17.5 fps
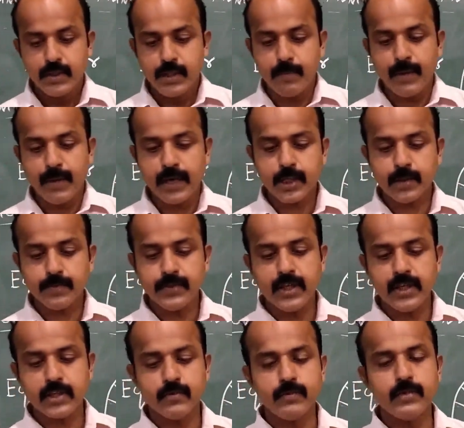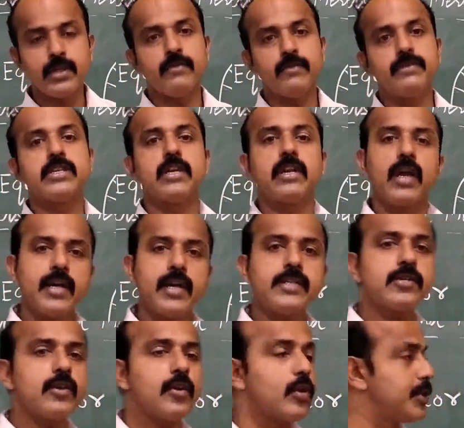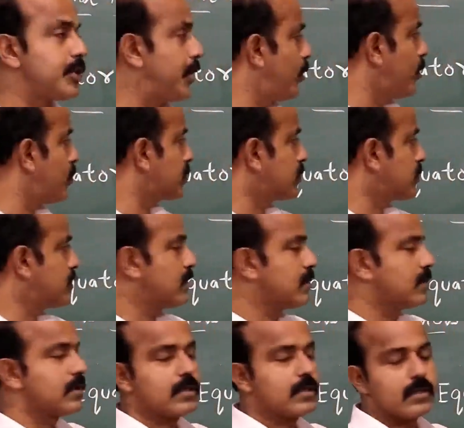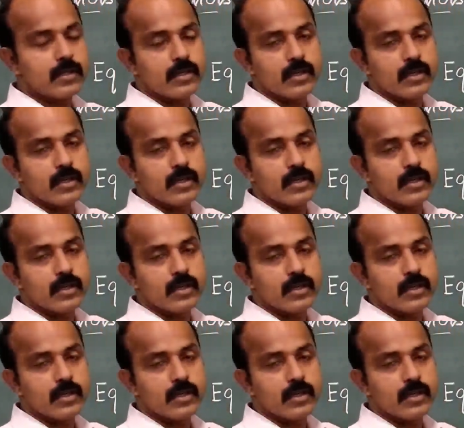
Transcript: The part of the earth which lies on the north